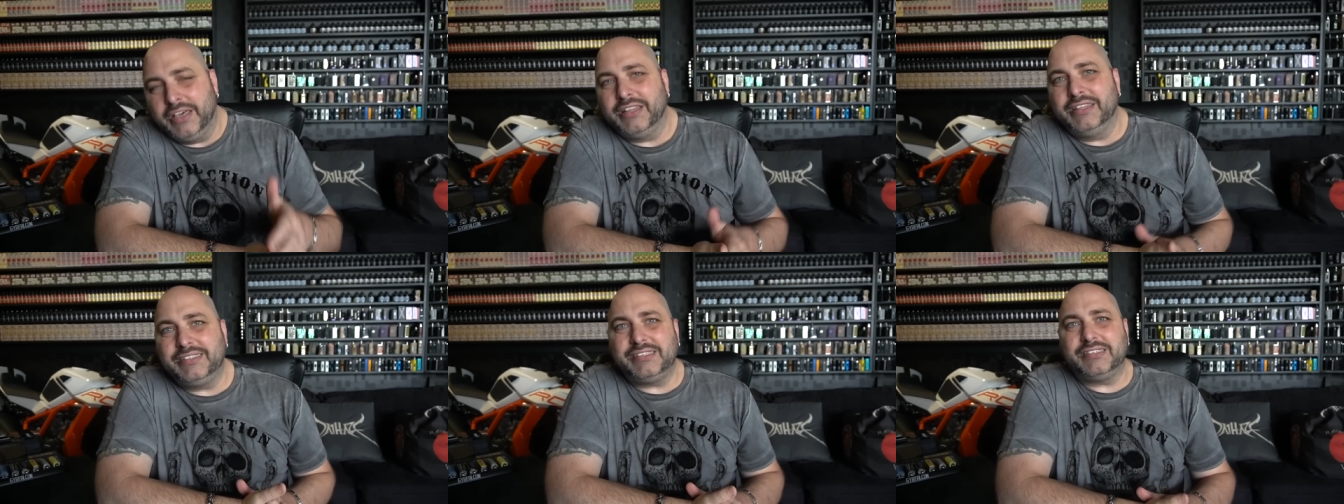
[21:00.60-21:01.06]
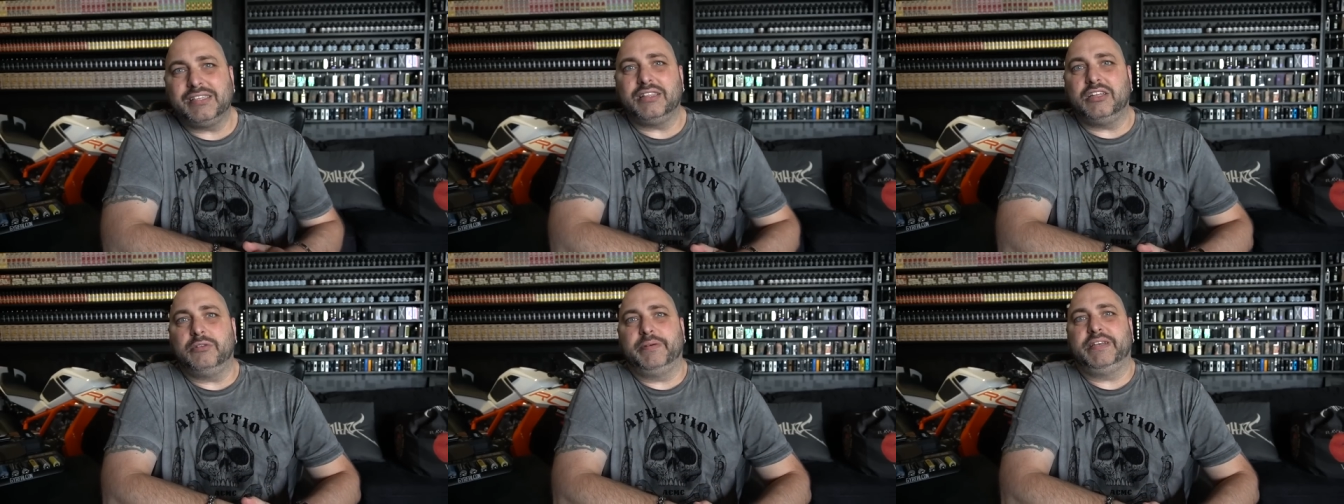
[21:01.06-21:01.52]
This is a
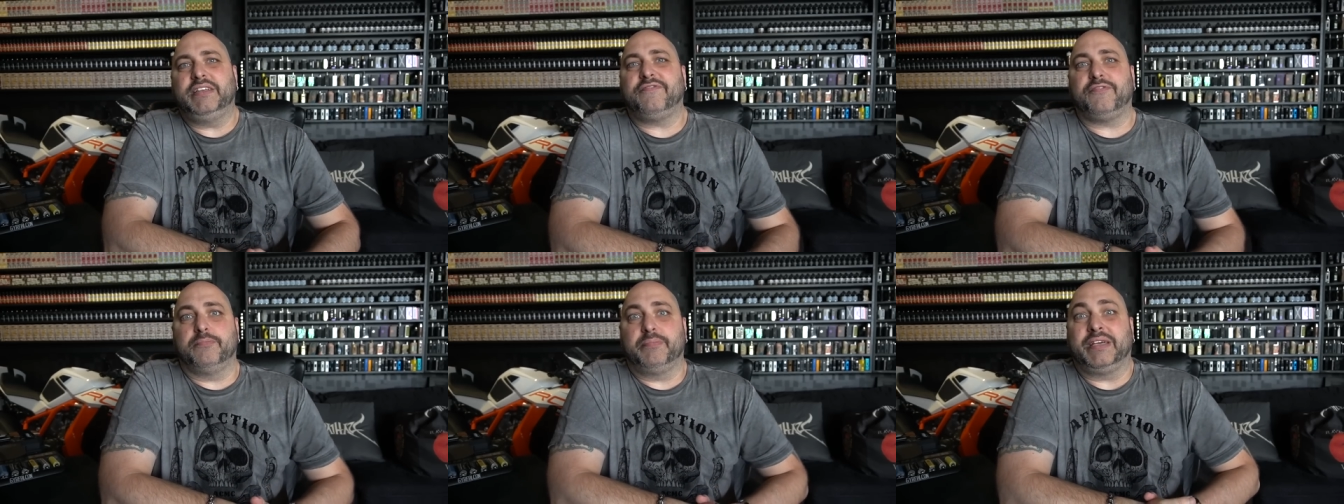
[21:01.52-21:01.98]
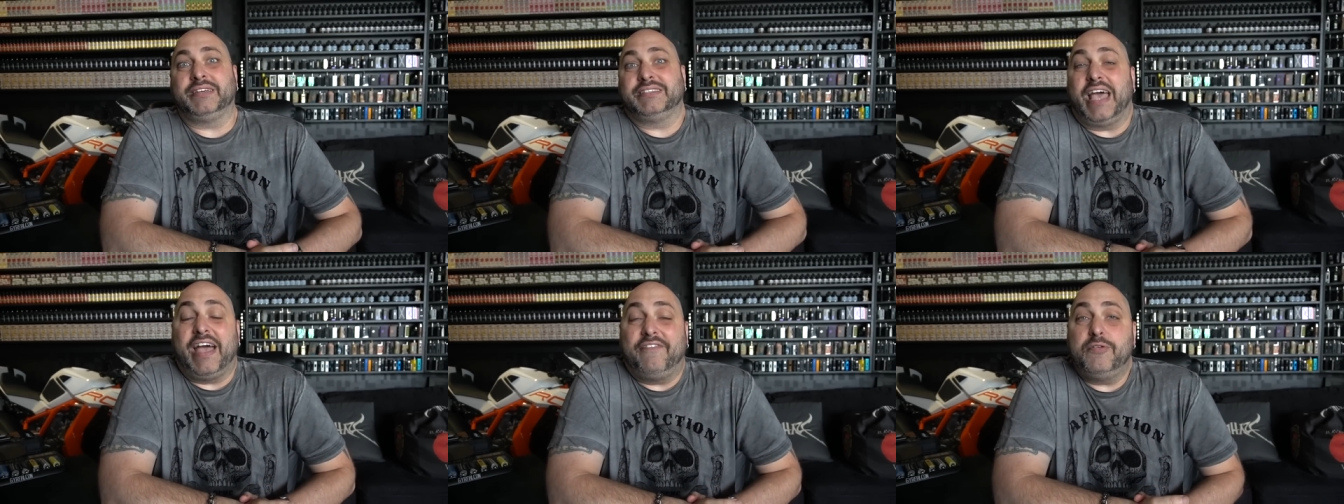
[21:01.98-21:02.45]
little bit different
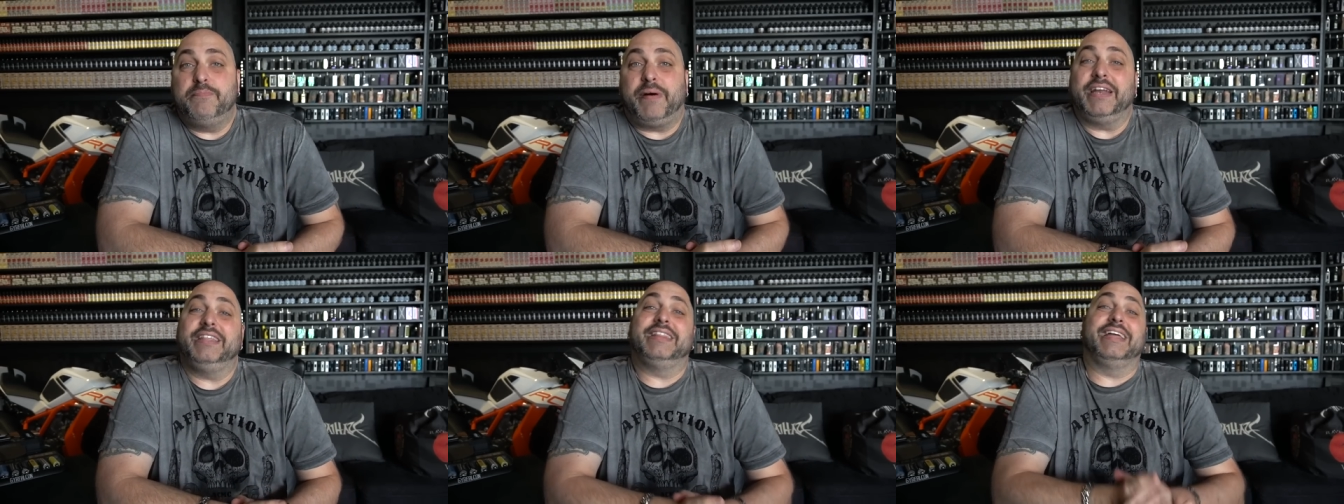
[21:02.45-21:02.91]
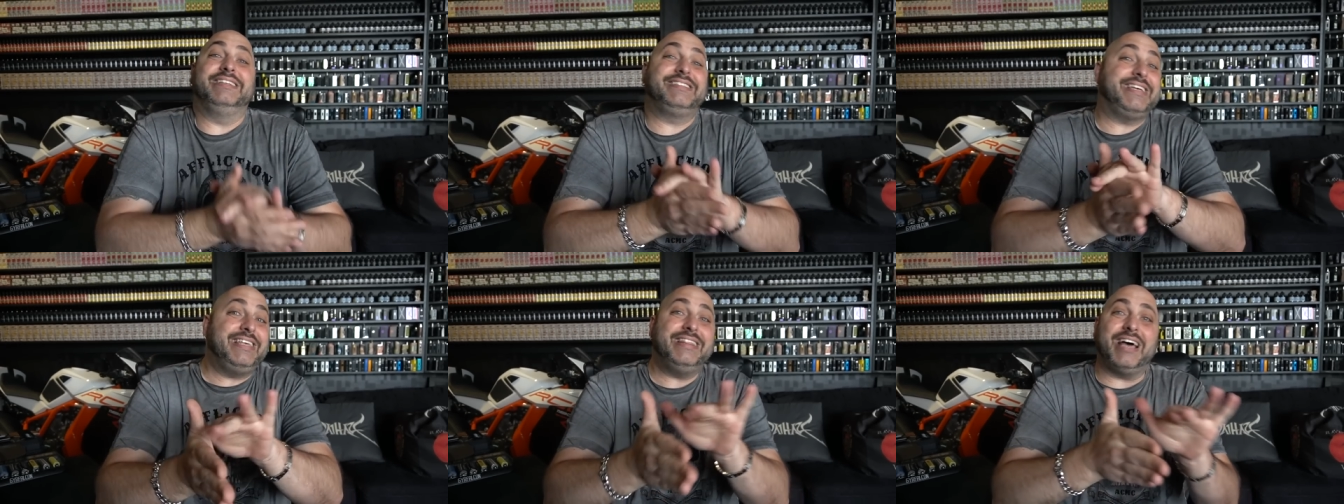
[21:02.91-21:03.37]
because everybody that
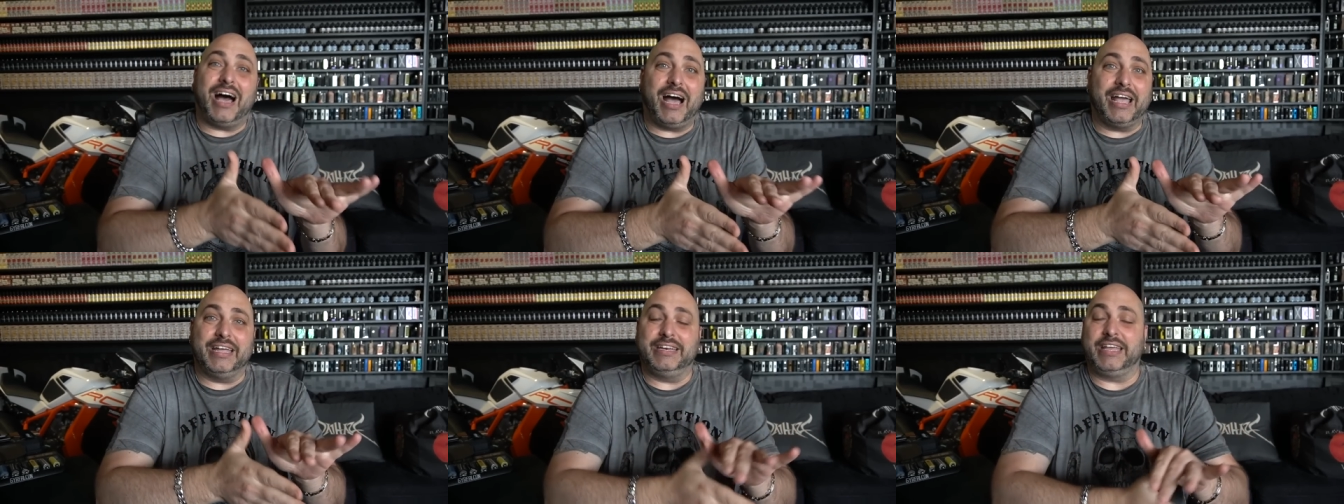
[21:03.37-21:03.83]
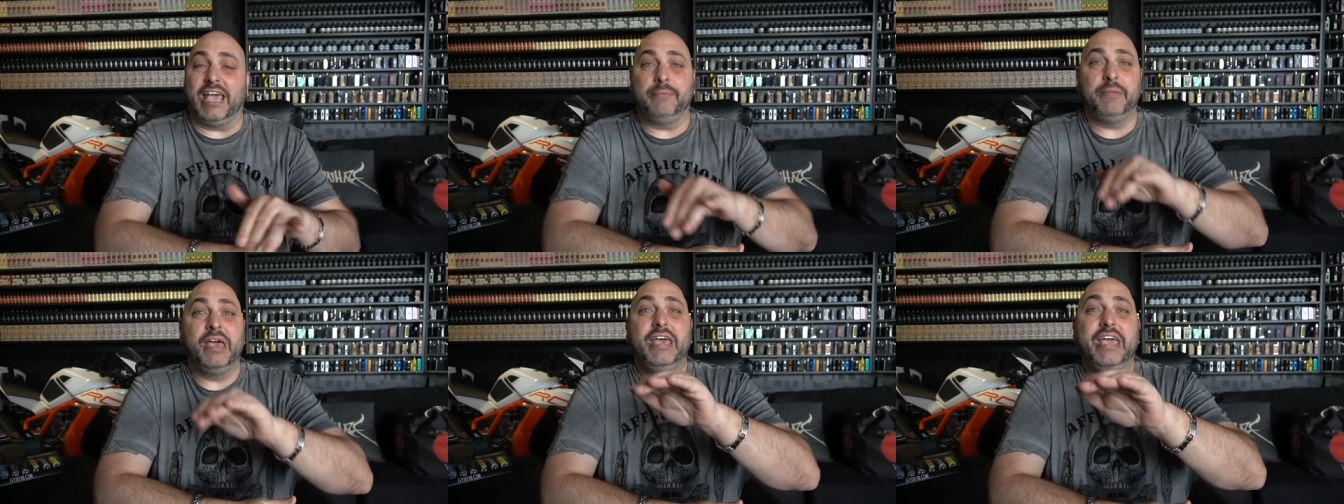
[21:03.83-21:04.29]
is in the high end game,